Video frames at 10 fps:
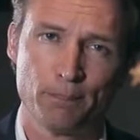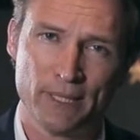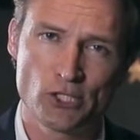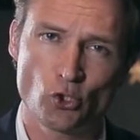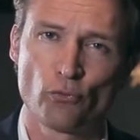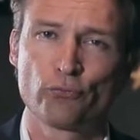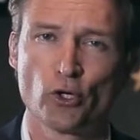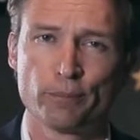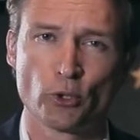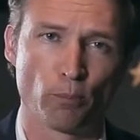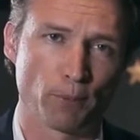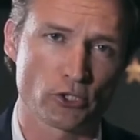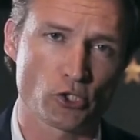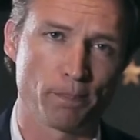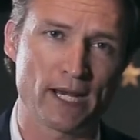Please confirm your
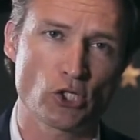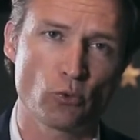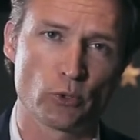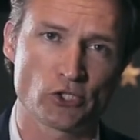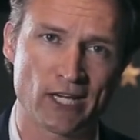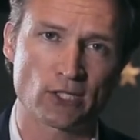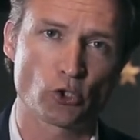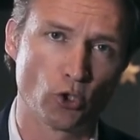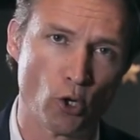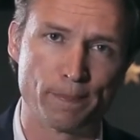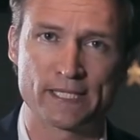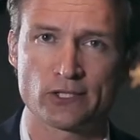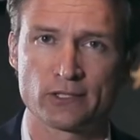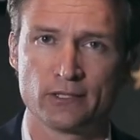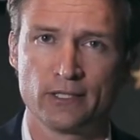participation with Sergio
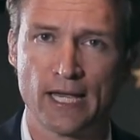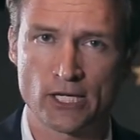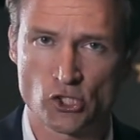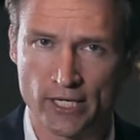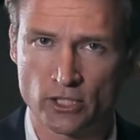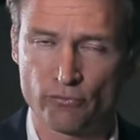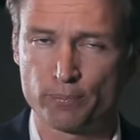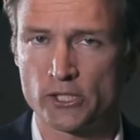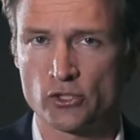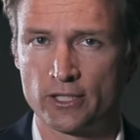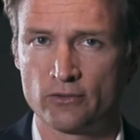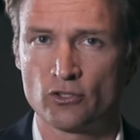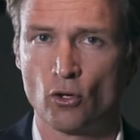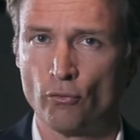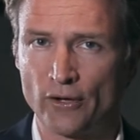Lopez, Executive President
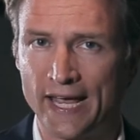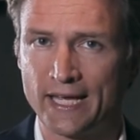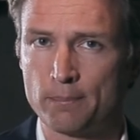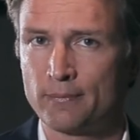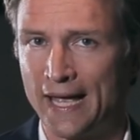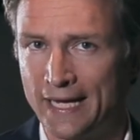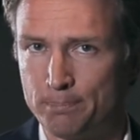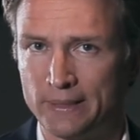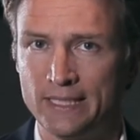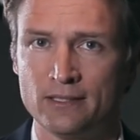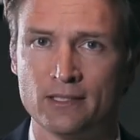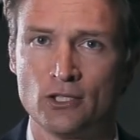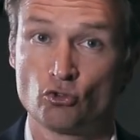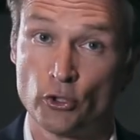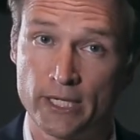of AMAP,
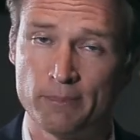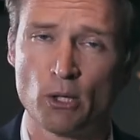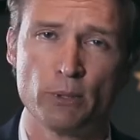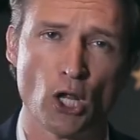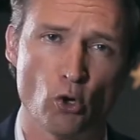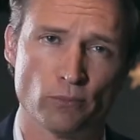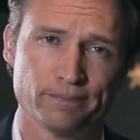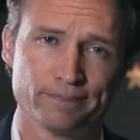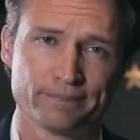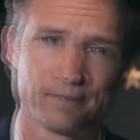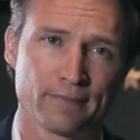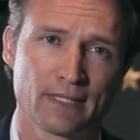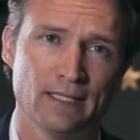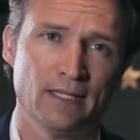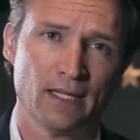to the email below.
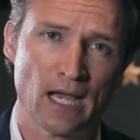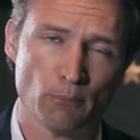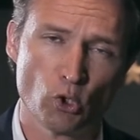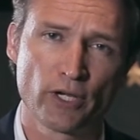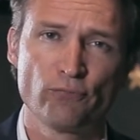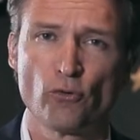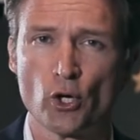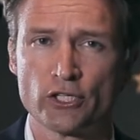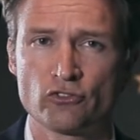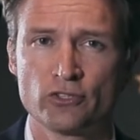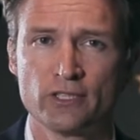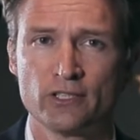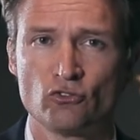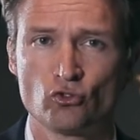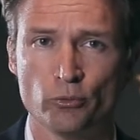I'm looking forward
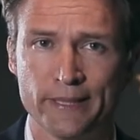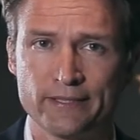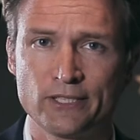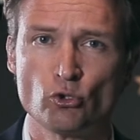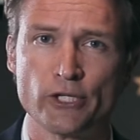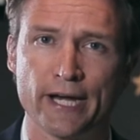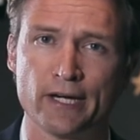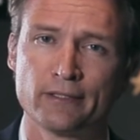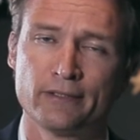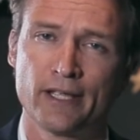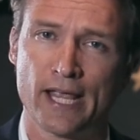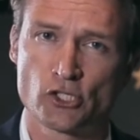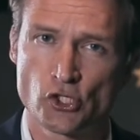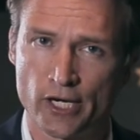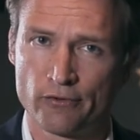to meeting you there
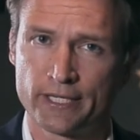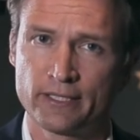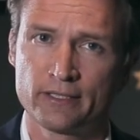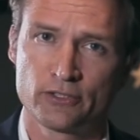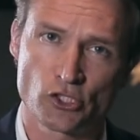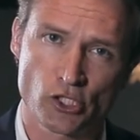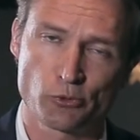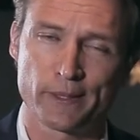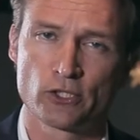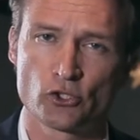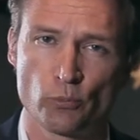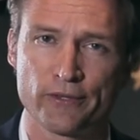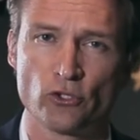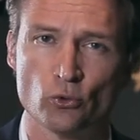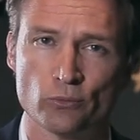and sharing this experience
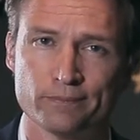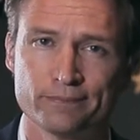with you.